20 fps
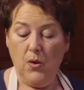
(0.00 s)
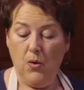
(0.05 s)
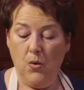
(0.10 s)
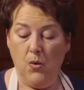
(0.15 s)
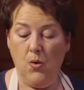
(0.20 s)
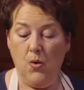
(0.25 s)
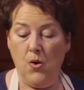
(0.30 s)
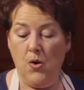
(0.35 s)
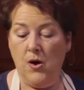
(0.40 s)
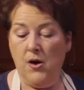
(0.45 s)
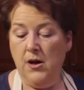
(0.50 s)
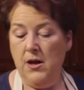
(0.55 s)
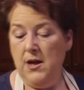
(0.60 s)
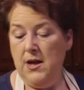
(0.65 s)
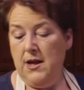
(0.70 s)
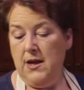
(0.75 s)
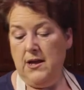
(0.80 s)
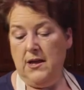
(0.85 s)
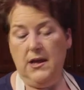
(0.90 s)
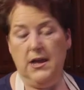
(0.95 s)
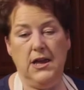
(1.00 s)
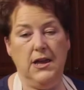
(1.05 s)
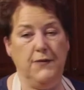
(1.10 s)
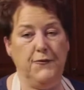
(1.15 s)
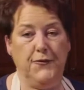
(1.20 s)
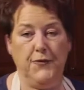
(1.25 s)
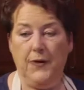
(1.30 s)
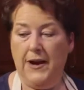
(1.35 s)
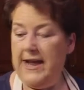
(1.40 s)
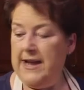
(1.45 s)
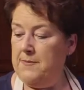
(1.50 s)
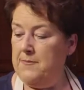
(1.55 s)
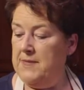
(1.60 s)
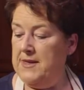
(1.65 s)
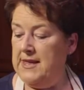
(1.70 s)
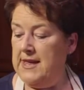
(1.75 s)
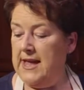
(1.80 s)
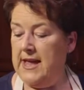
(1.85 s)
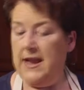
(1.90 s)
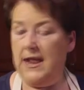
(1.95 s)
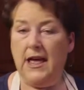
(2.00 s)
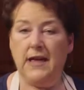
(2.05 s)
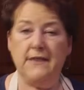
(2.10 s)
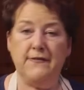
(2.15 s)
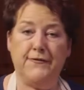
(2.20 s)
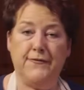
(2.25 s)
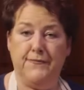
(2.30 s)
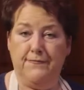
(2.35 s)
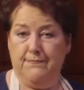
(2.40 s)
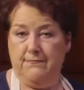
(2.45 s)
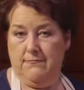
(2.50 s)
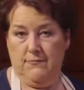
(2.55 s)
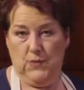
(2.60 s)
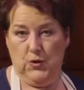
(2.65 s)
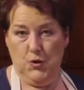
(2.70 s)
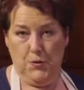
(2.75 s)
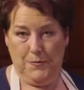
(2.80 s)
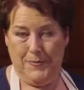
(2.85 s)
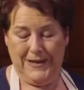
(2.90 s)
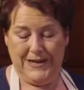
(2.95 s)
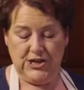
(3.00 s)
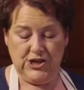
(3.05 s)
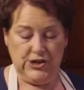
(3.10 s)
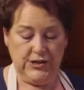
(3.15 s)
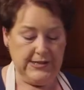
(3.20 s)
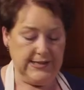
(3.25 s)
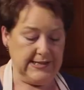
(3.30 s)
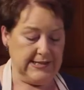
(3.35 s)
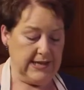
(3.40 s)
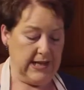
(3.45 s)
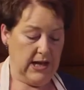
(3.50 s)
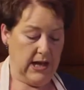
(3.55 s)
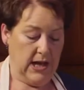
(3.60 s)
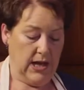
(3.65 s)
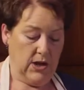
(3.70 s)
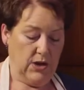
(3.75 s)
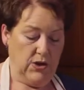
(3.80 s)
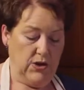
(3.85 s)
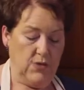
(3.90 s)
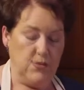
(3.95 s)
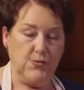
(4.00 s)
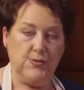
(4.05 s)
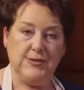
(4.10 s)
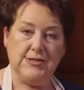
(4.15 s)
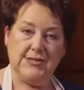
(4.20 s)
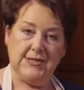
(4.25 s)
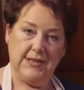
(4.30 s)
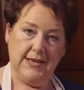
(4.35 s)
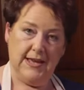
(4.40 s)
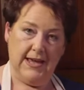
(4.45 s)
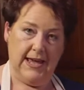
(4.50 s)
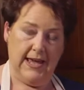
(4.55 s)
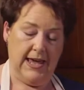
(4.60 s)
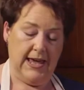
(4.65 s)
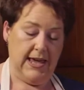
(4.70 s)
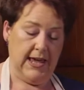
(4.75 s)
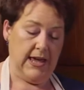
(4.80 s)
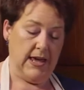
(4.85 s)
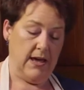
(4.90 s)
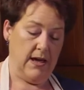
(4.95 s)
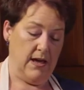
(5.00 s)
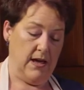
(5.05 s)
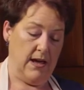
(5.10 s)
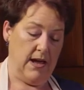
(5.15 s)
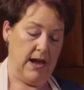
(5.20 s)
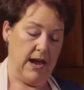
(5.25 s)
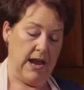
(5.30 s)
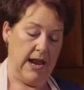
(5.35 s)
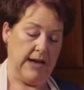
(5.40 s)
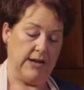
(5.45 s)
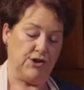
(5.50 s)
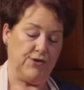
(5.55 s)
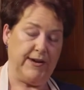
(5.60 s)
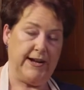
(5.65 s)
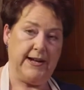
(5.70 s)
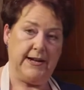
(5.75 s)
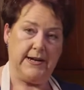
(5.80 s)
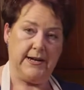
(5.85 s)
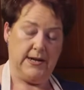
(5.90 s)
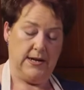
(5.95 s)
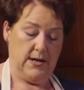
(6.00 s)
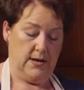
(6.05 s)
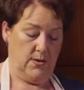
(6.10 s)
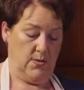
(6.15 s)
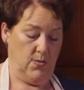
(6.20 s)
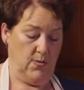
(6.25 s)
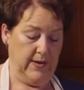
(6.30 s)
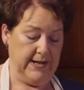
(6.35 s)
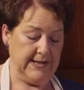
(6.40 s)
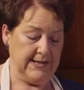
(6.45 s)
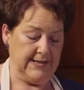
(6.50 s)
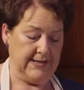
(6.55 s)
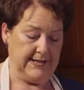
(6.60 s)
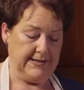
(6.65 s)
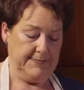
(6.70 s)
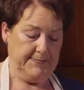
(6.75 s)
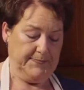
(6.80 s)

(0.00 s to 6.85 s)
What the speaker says: or if you're like me and have no patience, use a electric whisk